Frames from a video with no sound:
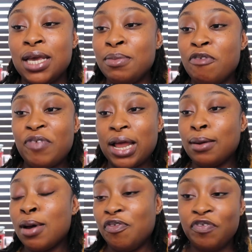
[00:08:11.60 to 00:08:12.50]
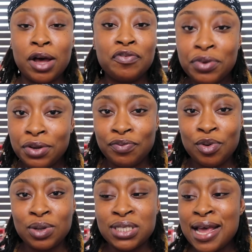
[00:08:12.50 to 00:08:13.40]
him and Falynn have filed for
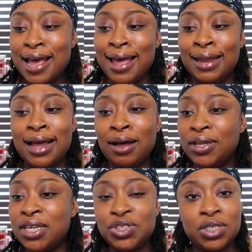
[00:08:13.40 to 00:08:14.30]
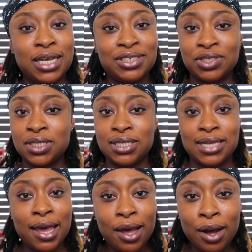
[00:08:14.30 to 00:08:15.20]
divorce and now literally just a
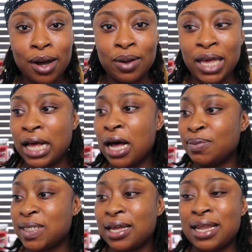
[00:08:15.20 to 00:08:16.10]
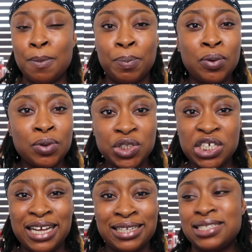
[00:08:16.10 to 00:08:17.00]
day ago it comes out that
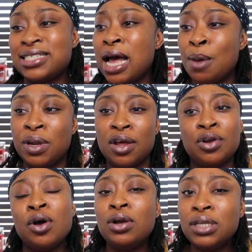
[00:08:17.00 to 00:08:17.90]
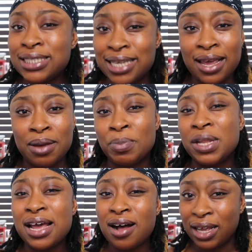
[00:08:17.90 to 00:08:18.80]
Porsha and Simon are not only dating
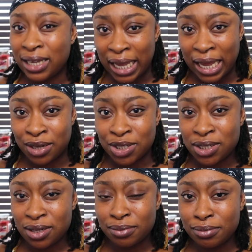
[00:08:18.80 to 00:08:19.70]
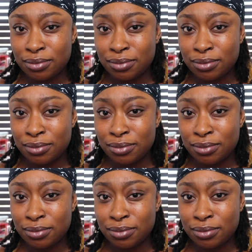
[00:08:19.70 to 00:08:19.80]
but they are engaged.